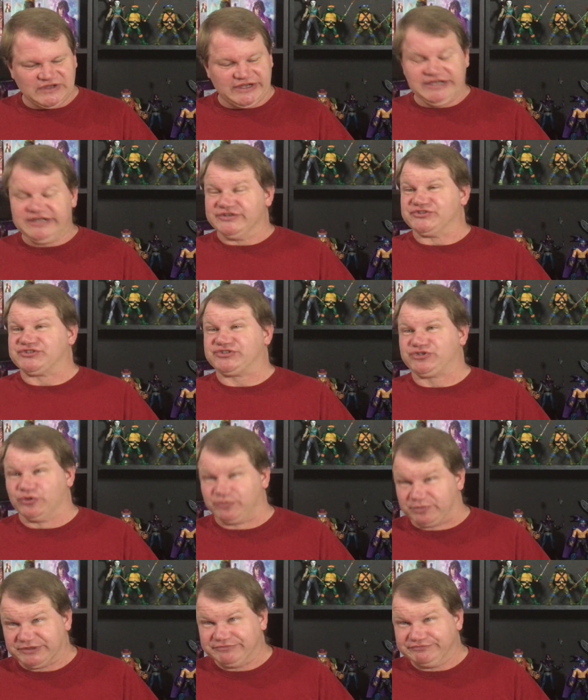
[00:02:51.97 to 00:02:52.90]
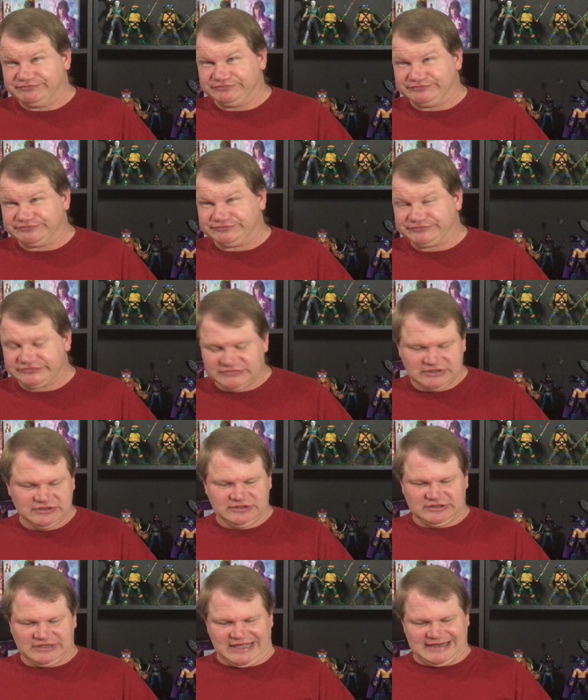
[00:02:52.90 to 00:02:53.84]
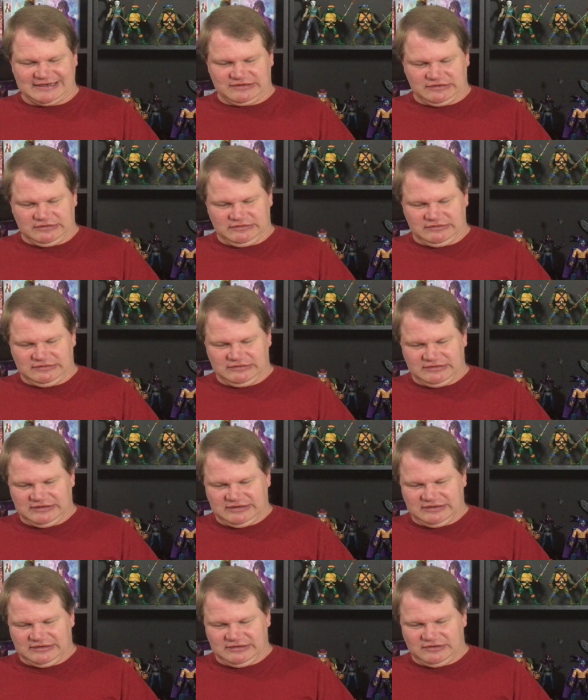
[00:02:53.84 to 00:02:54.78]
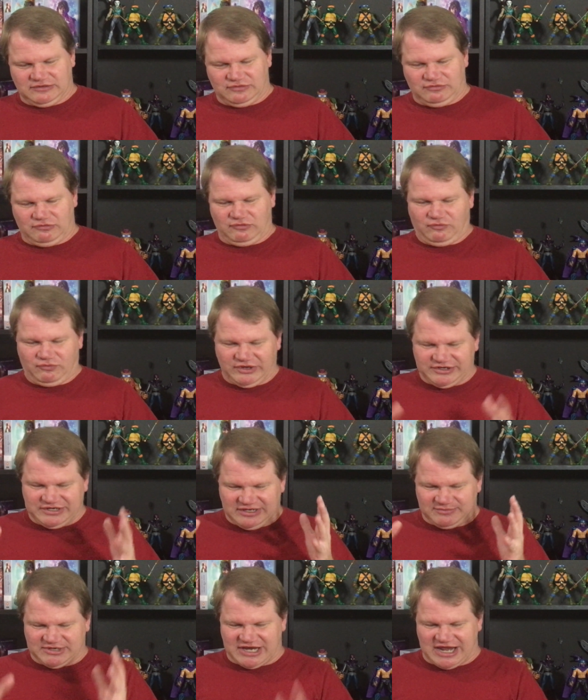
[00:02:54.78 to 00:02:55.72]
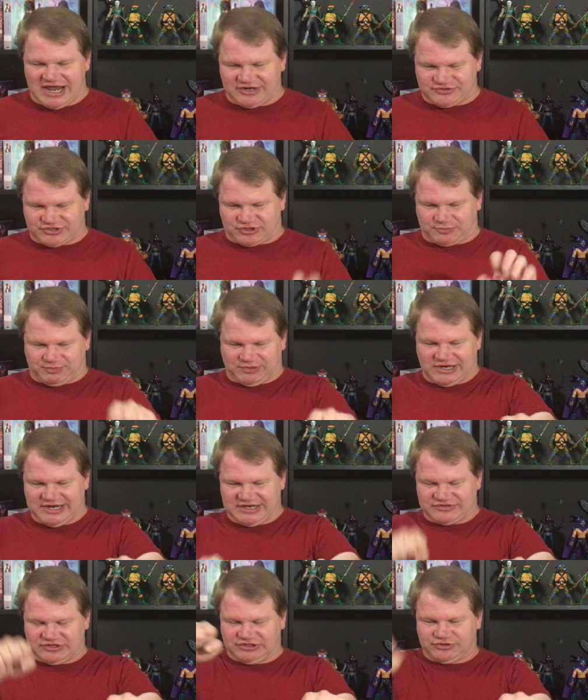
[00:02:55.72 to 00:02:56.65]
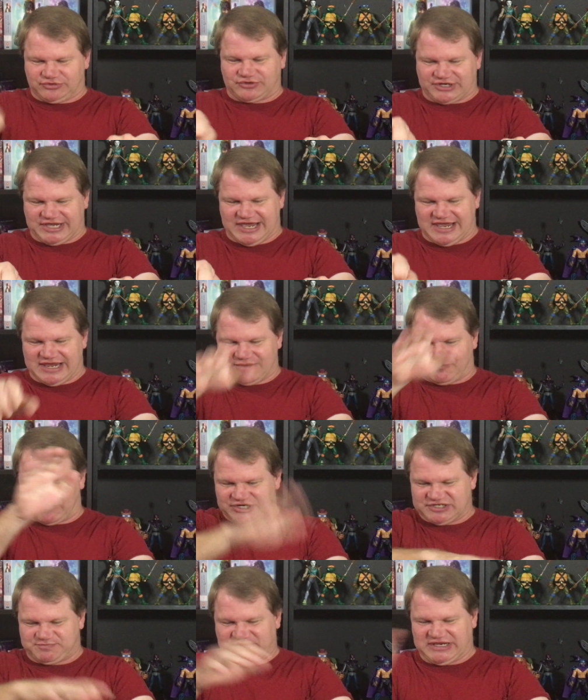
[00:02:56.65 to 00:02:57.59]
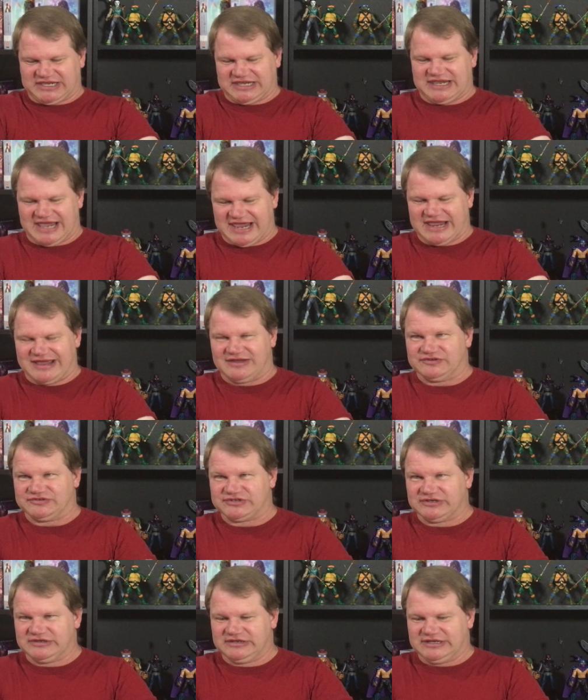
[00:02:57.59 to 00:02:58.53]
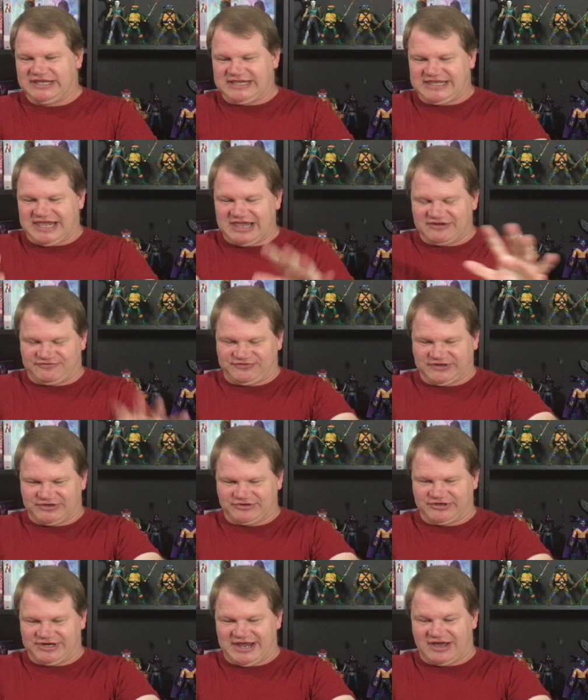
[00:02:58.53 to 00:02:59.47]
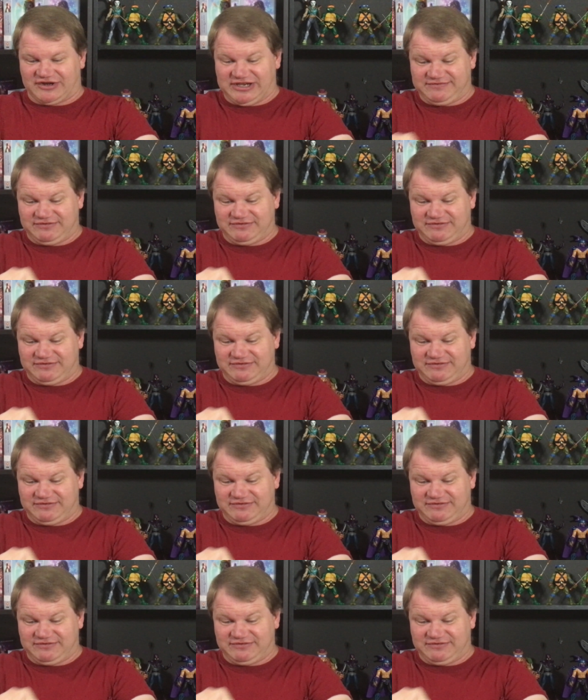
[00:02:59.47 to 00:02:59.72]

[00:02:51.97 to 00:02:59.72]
He is stupid. Like, when him and Adric are playing the little game when he's picking hands, he can't figure it out.